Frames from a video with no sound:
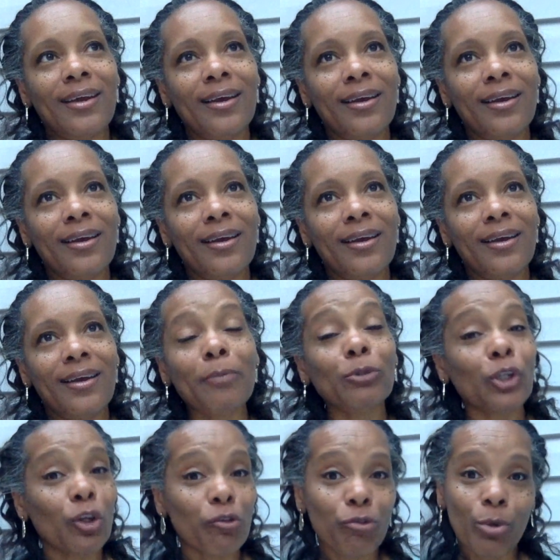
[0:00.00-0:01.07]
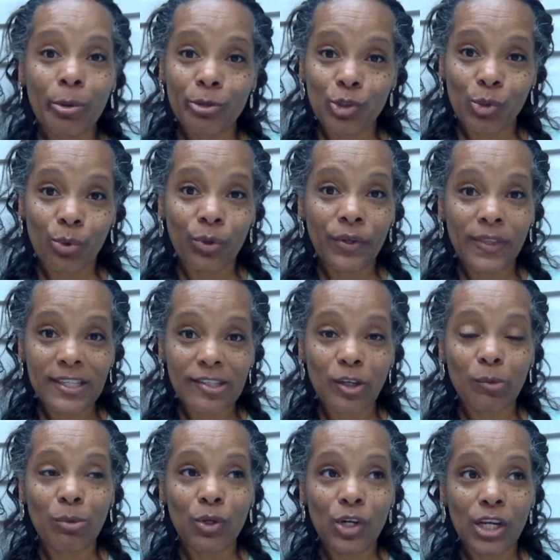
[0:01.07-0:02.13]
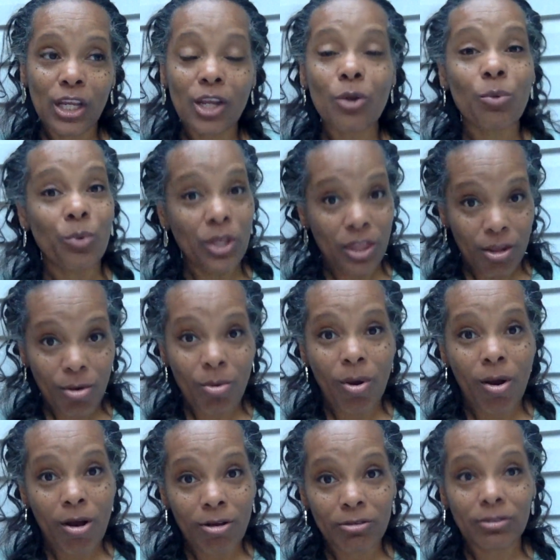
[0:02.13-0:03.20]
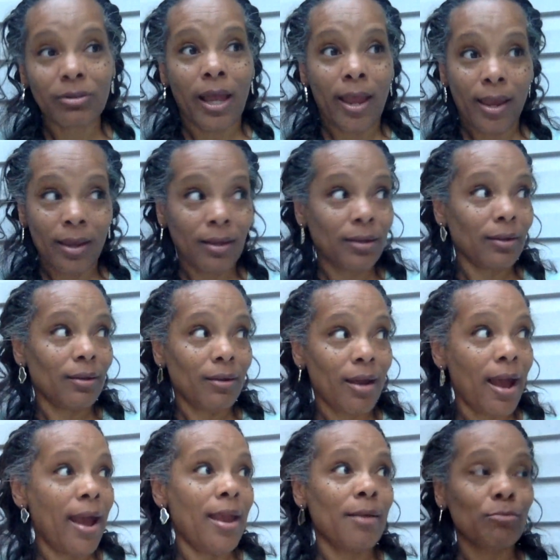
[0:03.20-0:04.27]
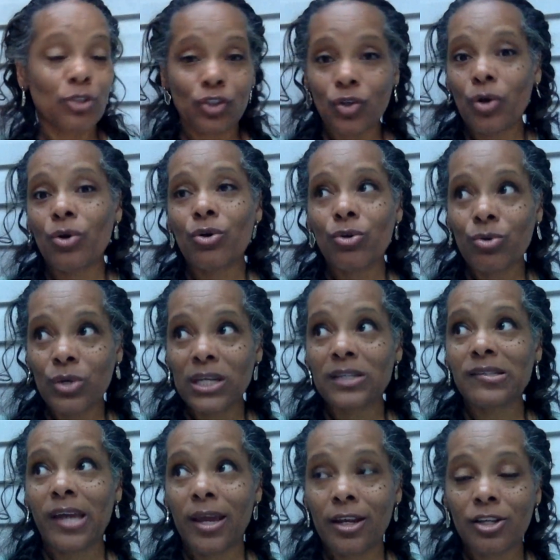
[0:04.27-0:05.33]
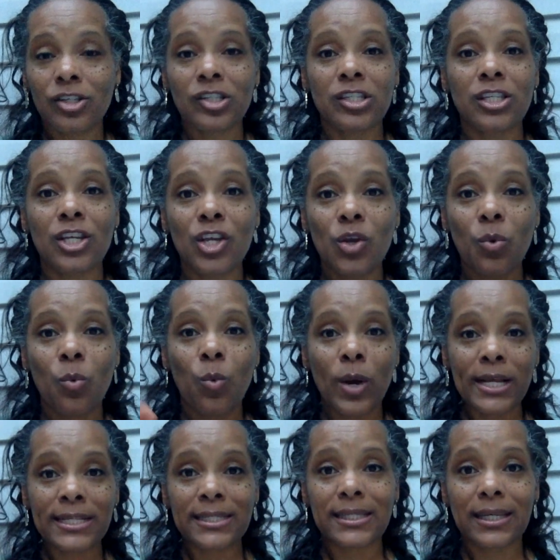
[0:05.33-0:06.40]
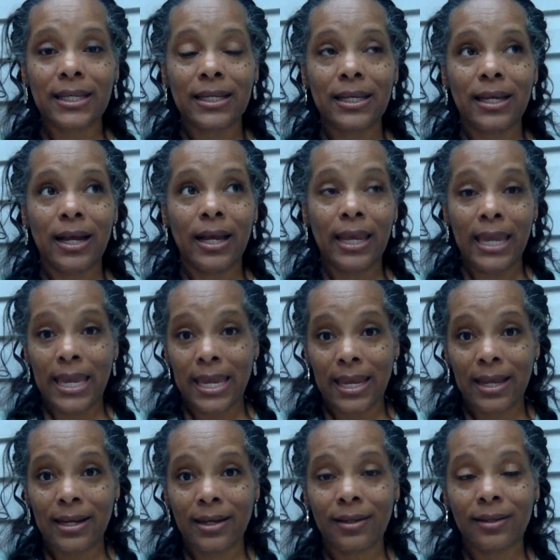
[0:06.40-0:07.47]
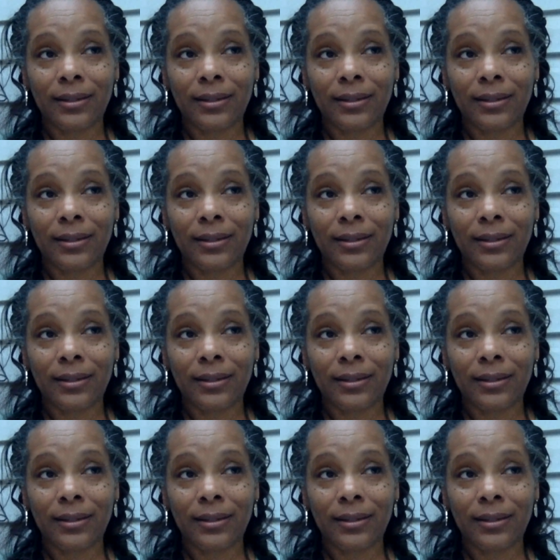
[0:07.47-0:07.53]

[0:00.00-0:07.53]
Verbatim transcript: I'm looking forward to growing this community with you all. Like, I am so excited to see what's ahead.